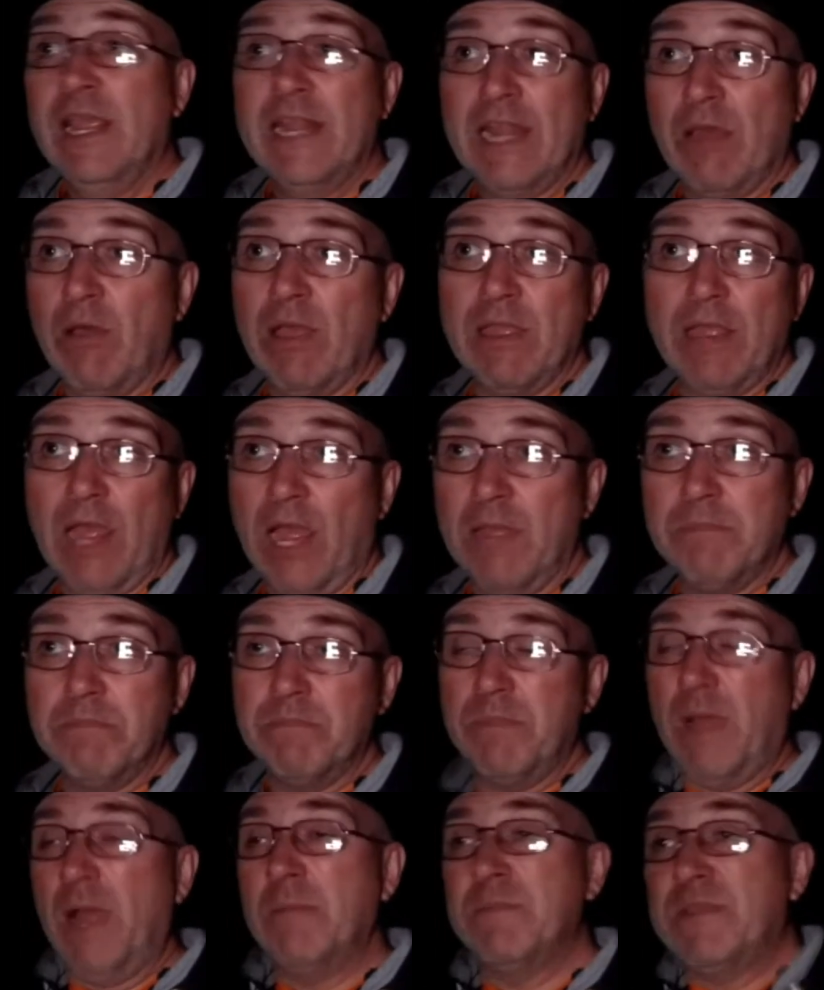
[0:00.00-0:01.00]
Now
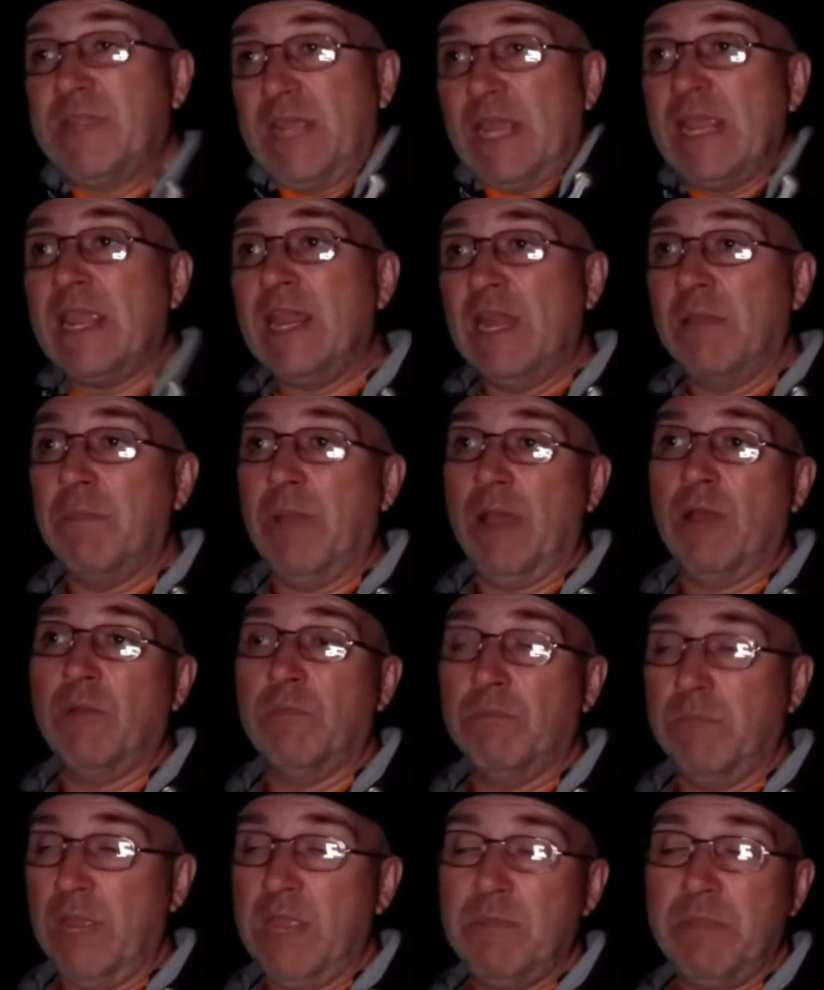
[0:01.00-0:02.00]
I'm thinking about
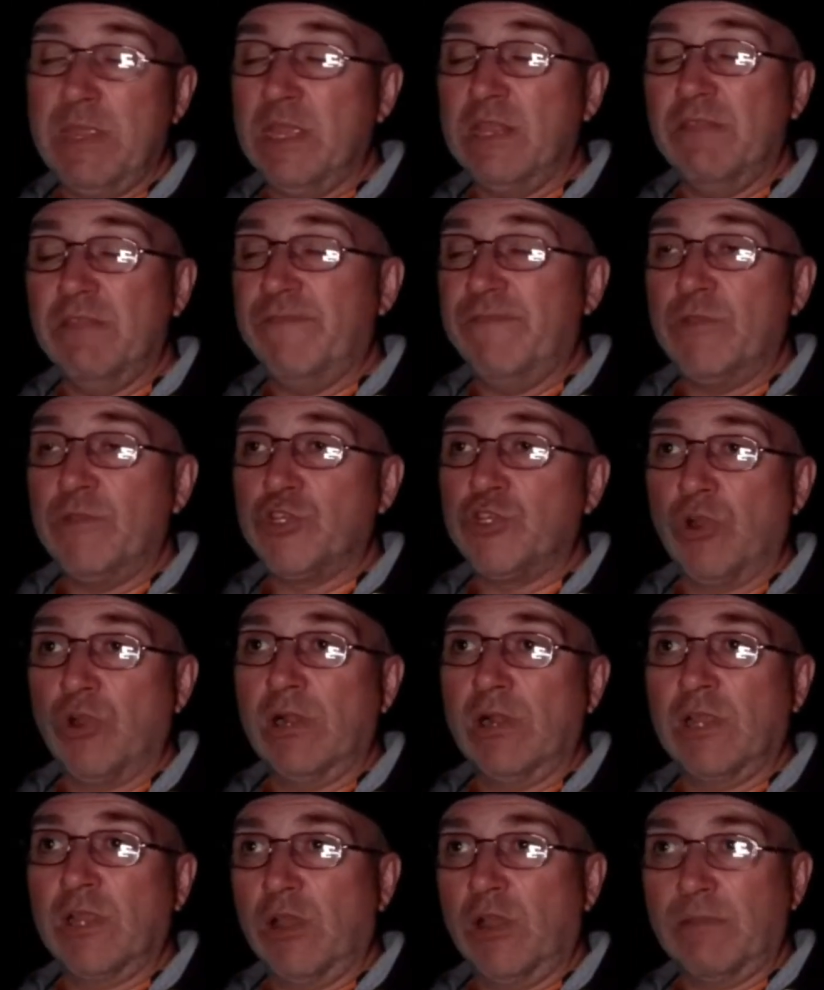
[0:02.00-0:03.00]
maybe in the future
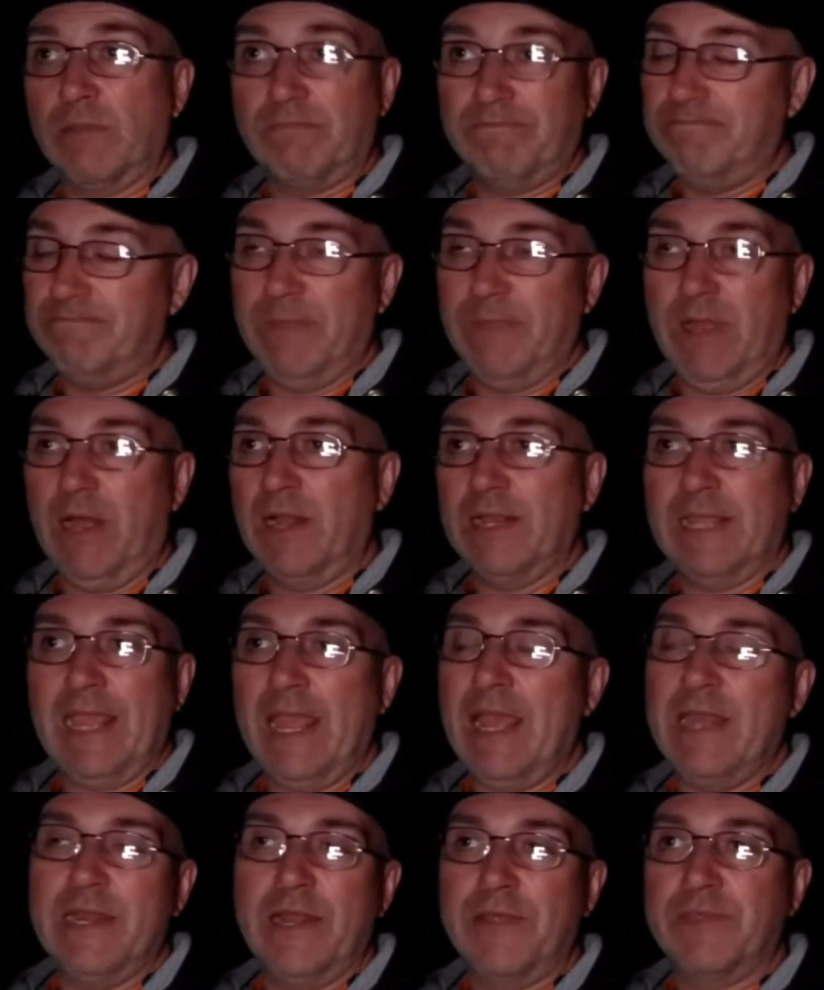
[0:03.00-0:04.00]
I'll
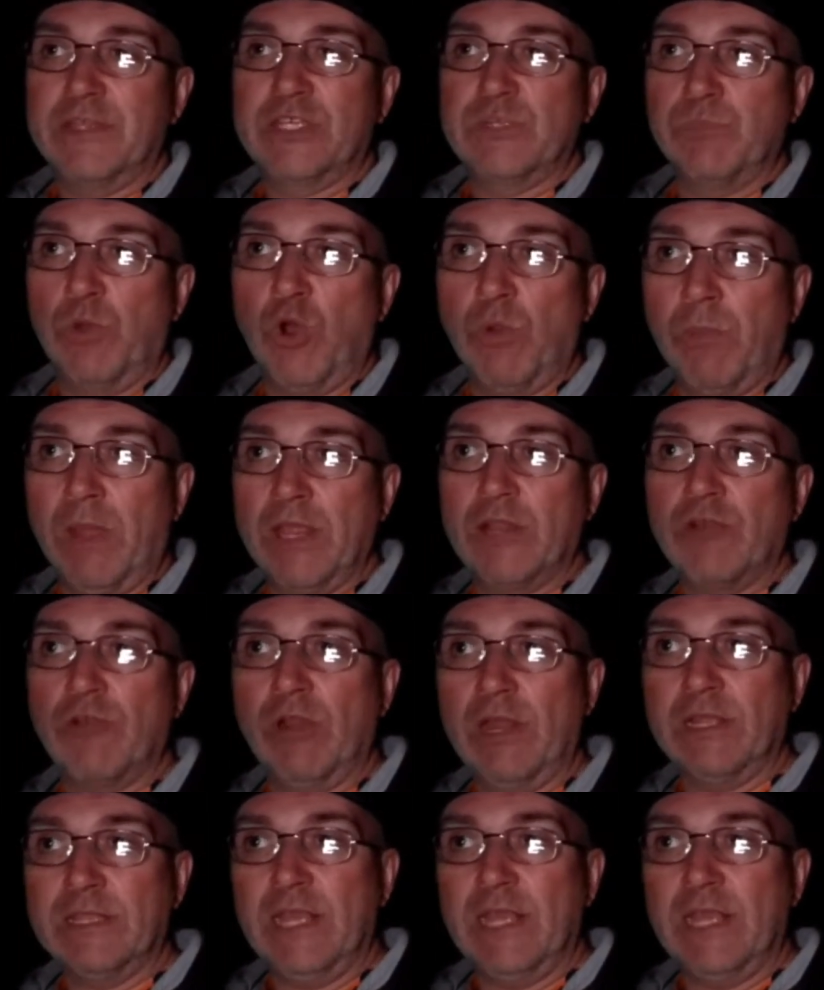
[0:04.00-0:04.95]
get another small microlight.